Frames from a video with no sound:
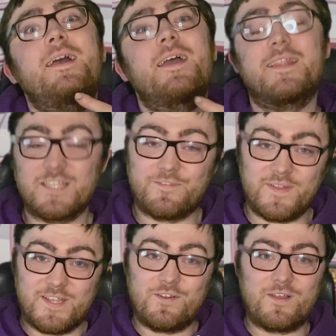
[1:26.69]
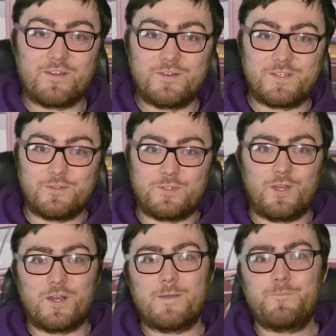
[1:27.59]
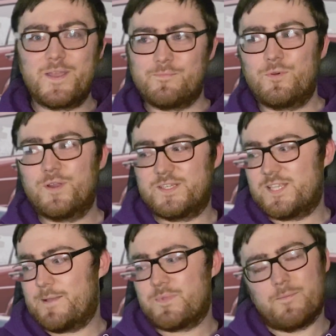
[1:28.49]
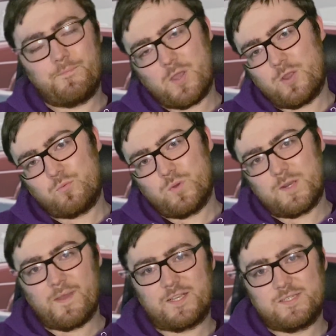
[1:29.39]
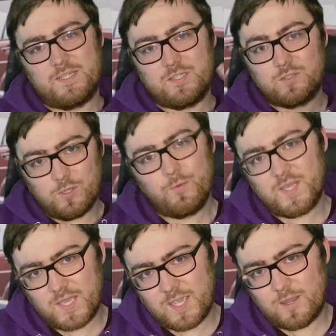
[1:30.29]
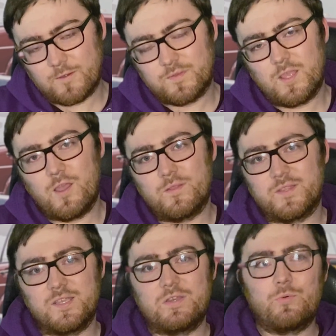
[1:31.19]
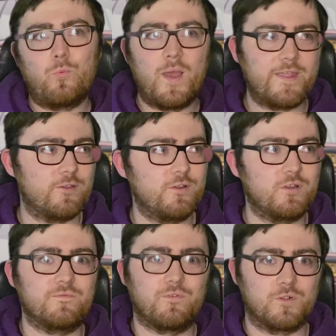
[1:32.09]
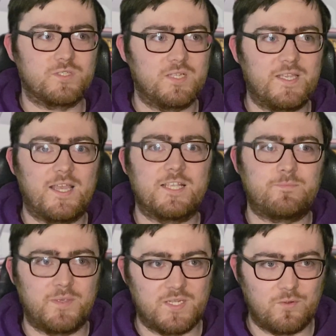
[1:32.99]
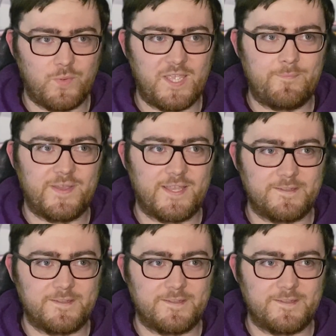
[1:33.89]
in this video I'm going to talk a bit more in depth about what I'm actually doing here. Now, the weather unfortunately has been a wee bit